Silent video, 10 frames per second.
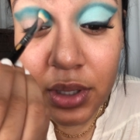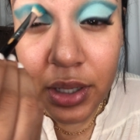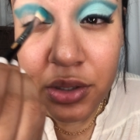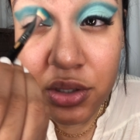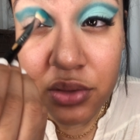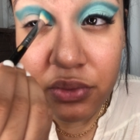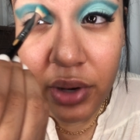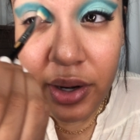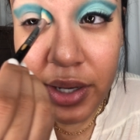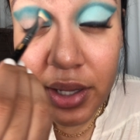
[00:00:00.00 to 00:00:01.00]
And just
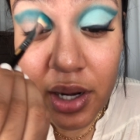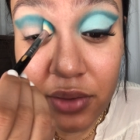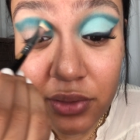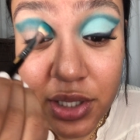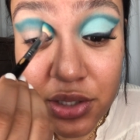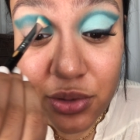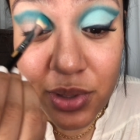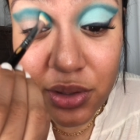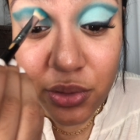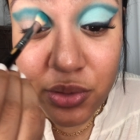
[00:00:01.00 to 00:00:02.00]
very carefully
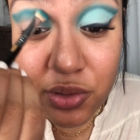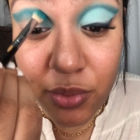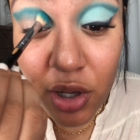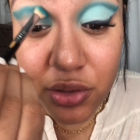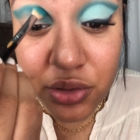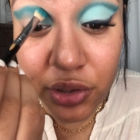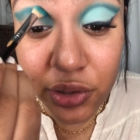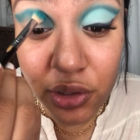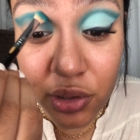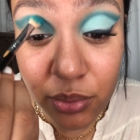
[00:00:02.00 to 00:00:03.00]
doing those small
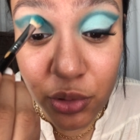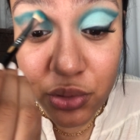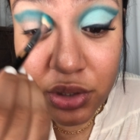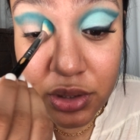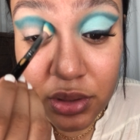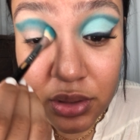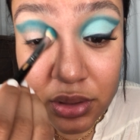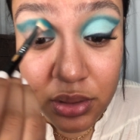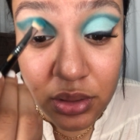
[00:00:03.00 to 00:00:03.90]
circular motions.